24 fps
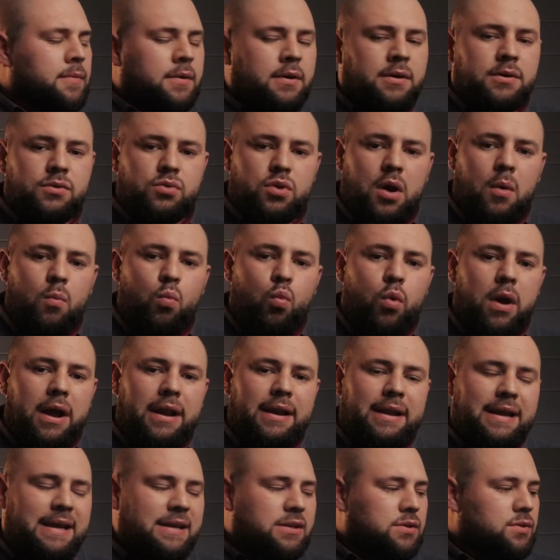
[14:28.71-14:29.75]
So I'm well
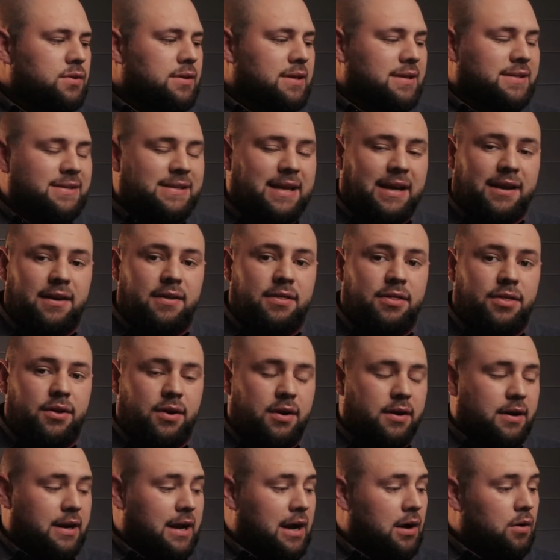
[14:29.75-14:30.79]
into the second
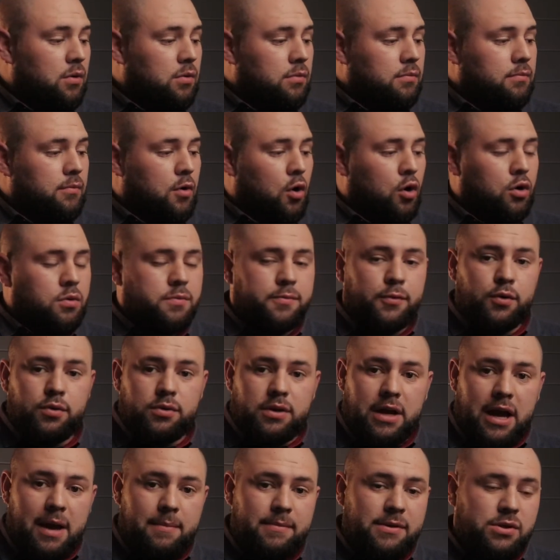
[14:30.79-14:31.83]
third now, almost
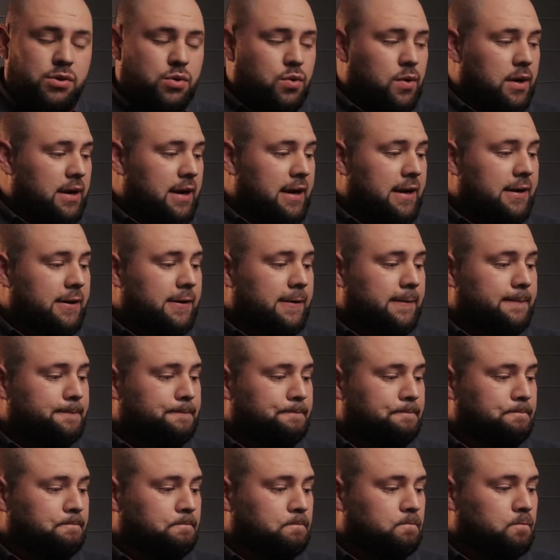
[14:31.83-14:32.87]
coming to an end.
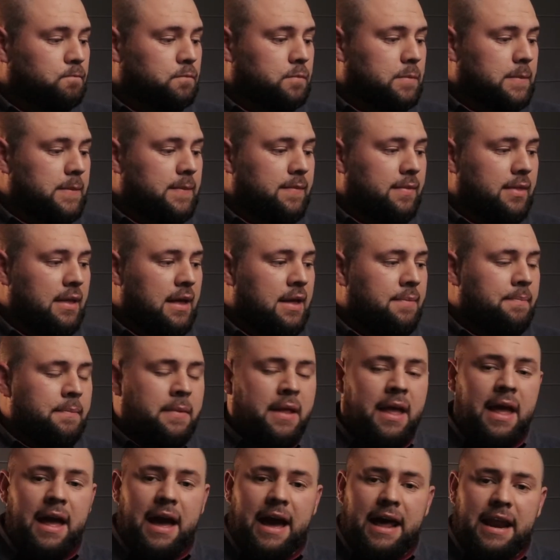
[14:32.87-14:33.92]

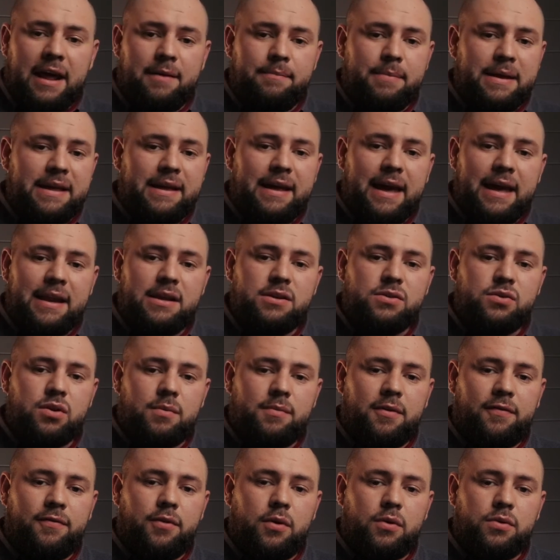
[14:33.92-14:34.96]
And I've been getting some
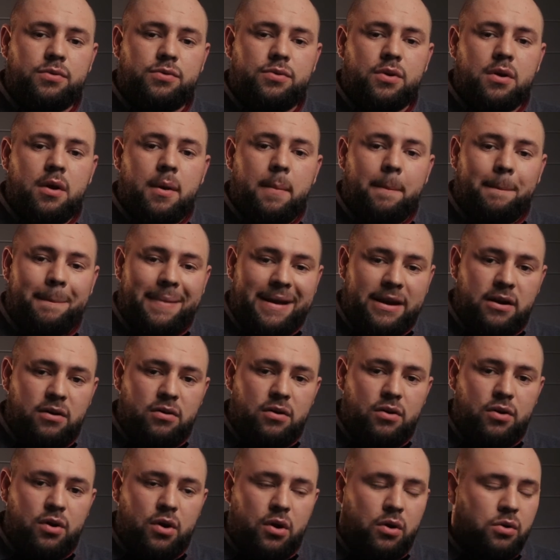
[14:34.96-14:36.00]
of those
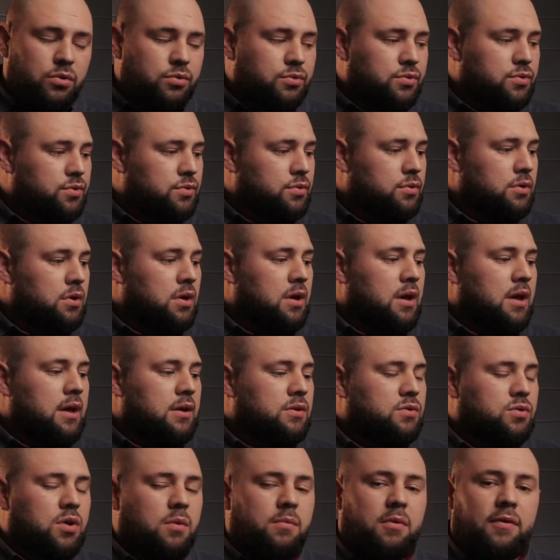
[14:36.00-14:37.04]
mineral notes,
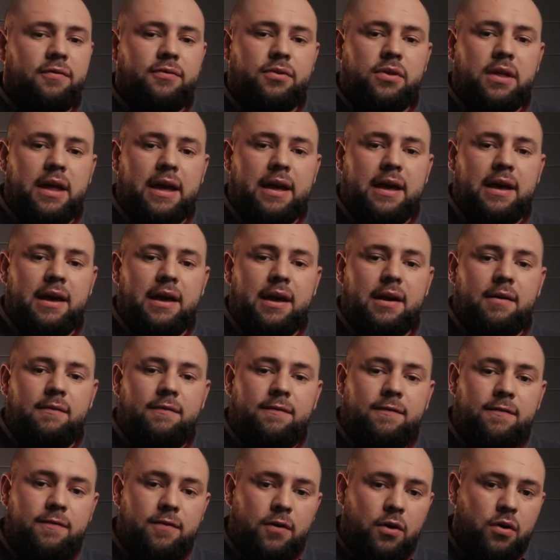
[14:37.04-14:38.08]
some of the
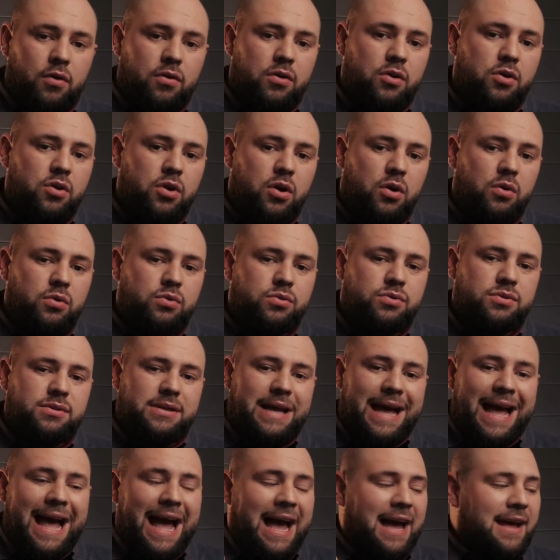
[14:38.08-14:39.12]
floral notes,
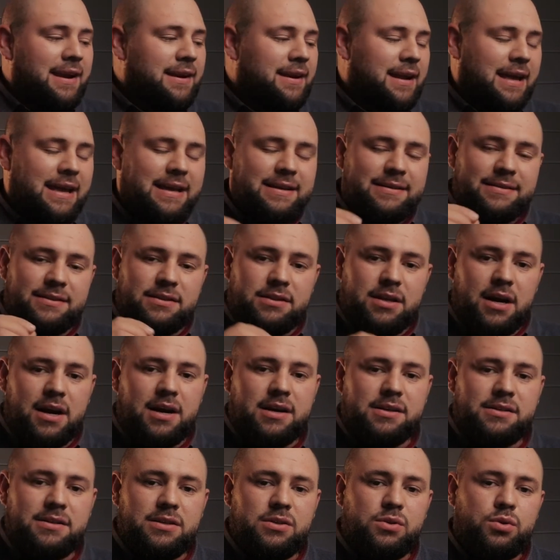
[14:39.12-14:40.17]
and it's
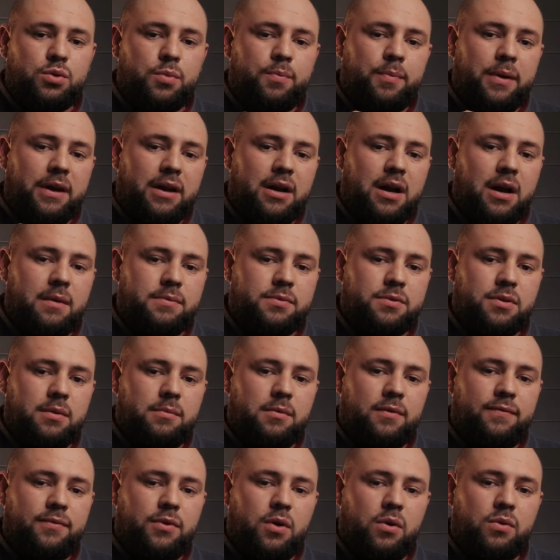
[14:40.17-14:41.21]
starting to pick up some
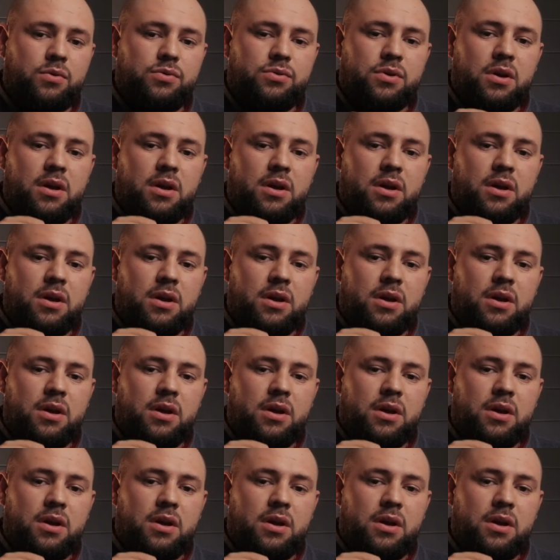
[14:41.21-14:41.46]
of those